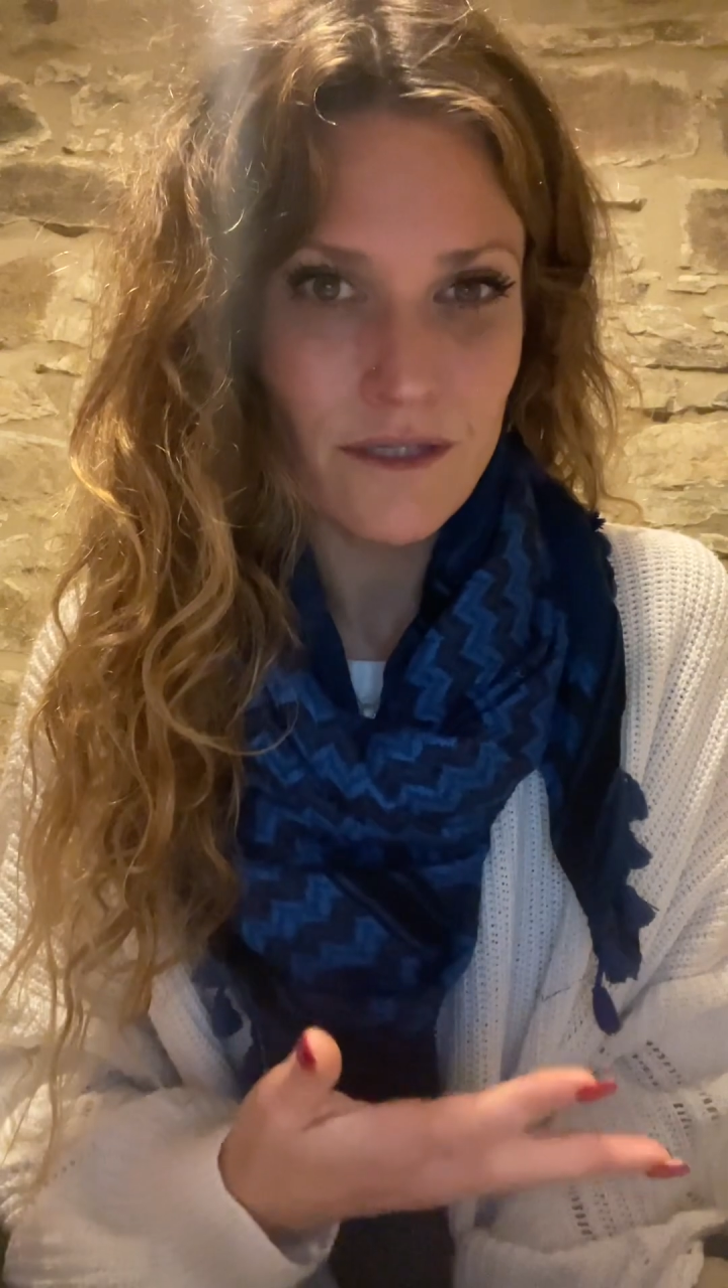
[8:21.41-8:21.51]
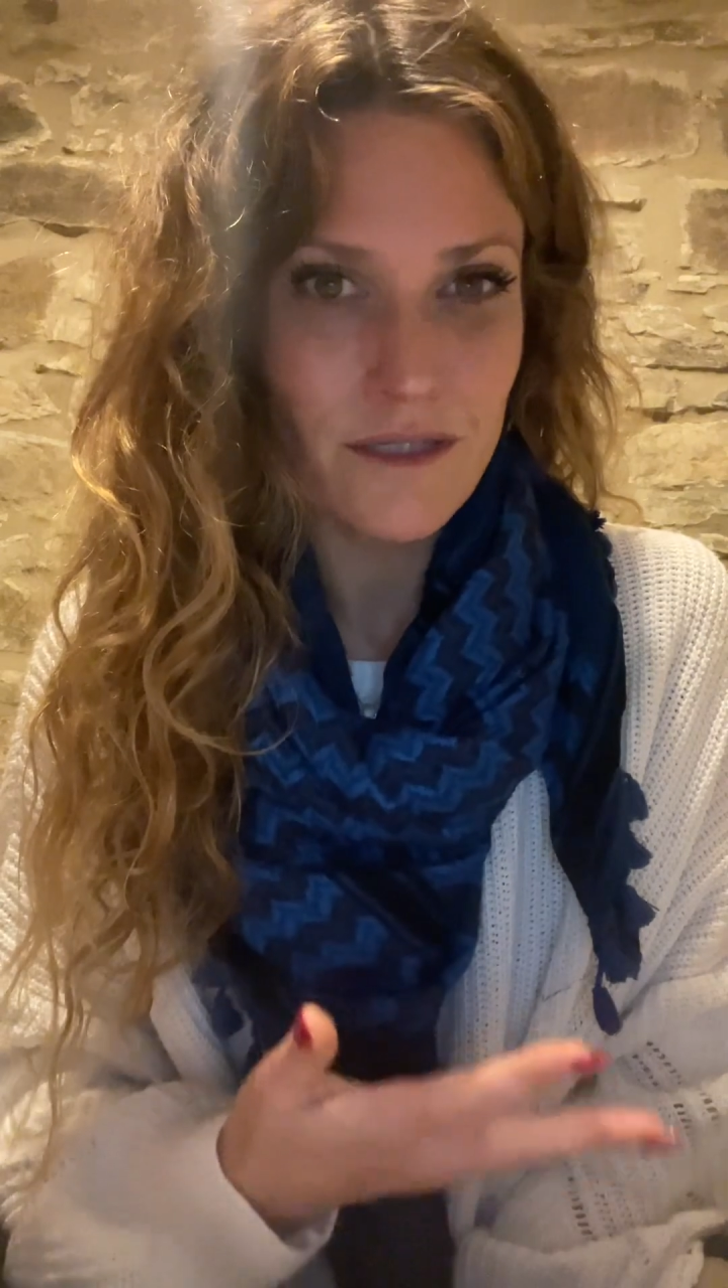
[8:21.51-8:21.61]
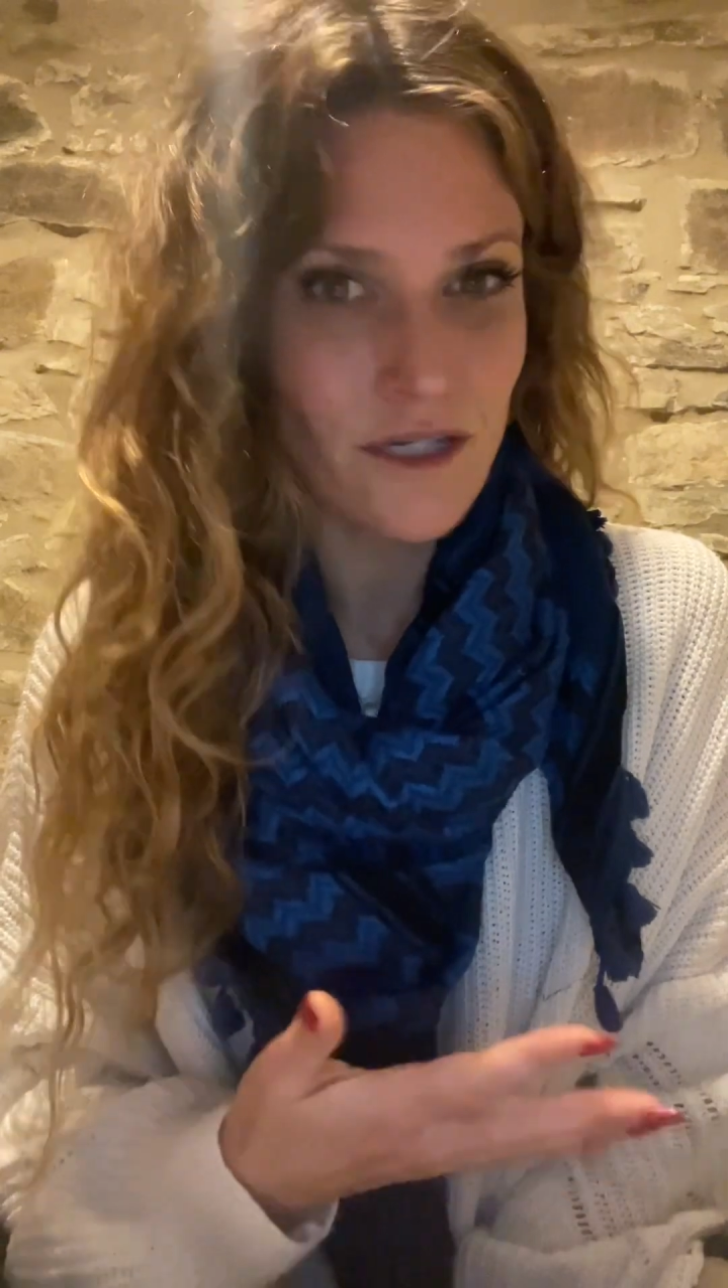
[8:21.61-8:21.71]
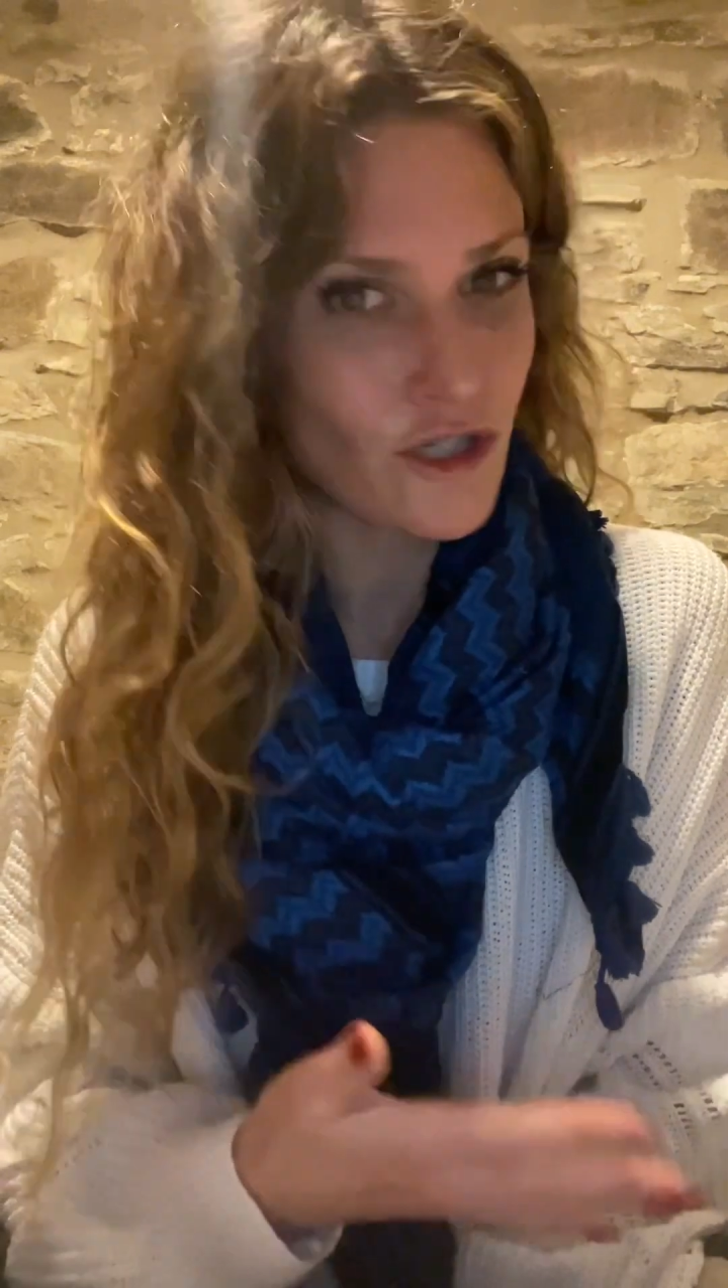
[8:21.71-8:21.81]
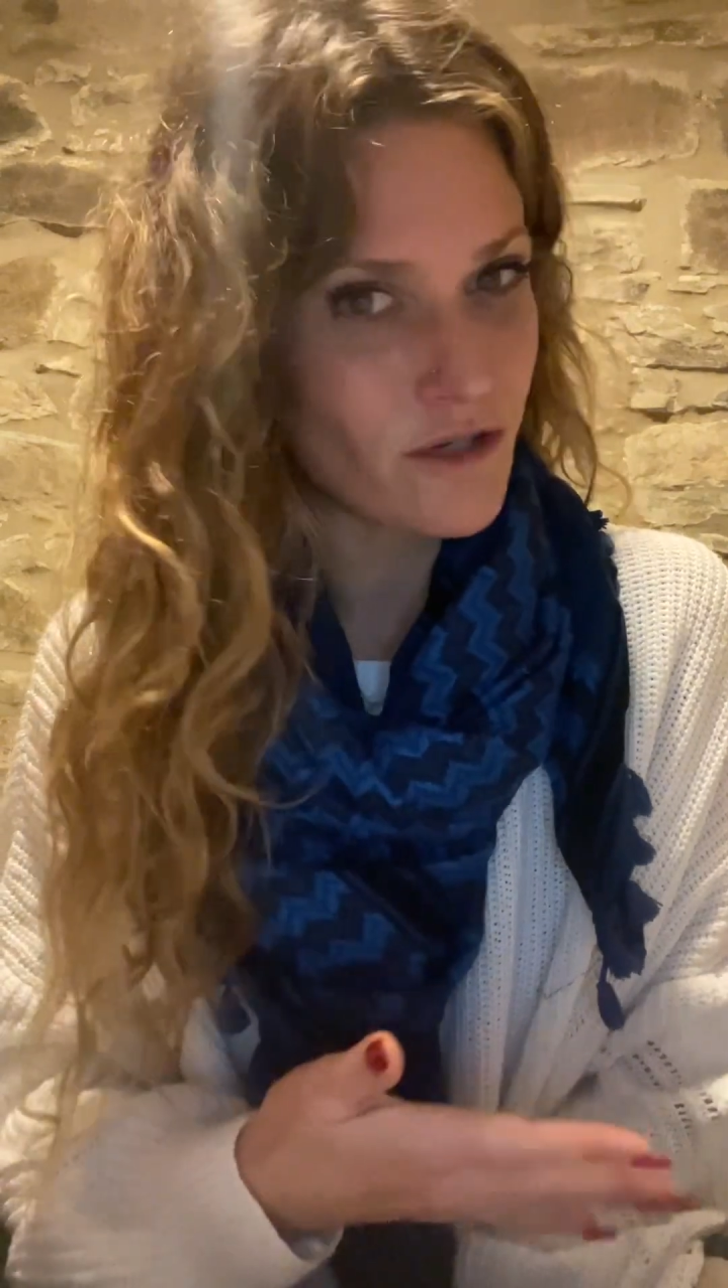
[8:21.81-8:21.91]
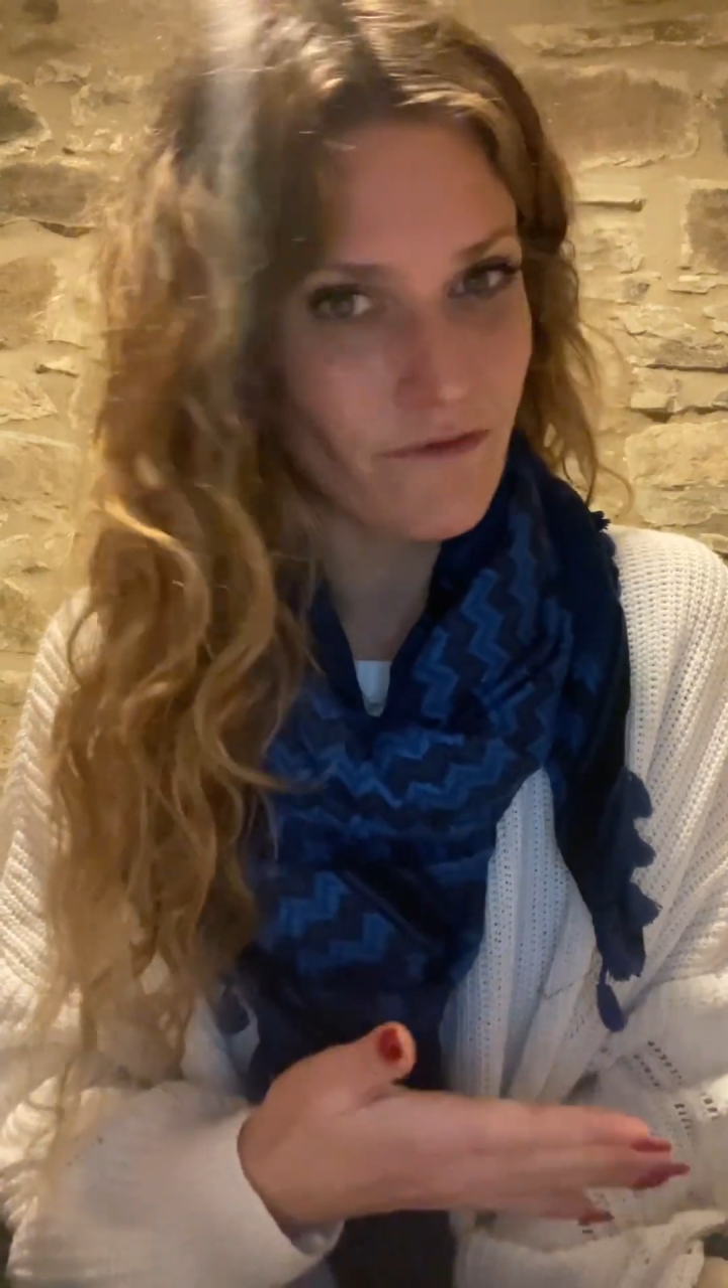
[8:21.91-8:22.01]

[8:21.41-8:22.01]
station